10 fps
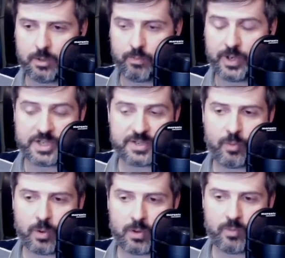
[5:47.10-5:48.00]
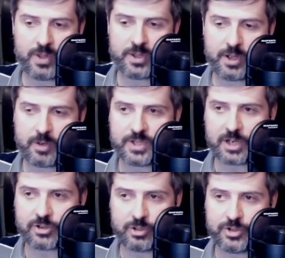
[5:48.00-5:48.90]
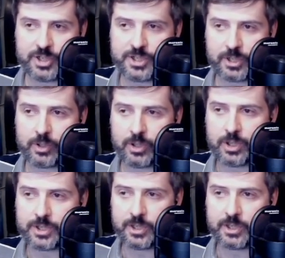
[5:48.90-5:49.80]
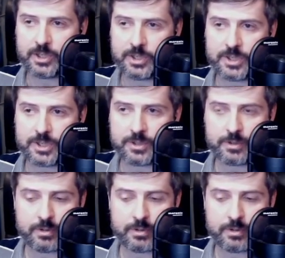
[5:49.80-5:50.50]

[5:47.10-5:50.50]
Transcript: As for whether there was actual cheating or not, is